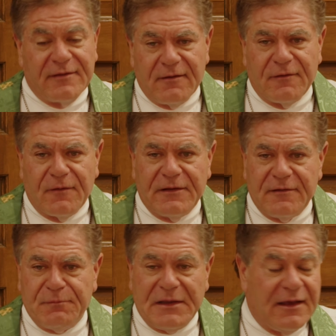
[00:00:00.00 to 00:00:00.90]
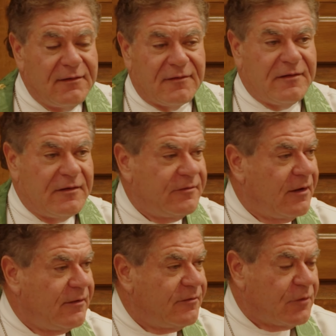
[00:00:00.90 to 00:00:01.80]
I don't know. He began to teach
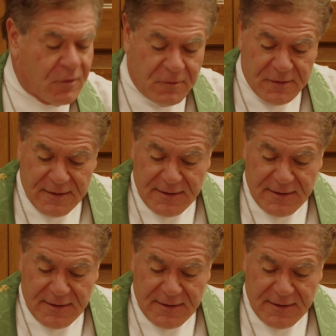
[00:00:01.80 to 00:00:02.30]
Sunday school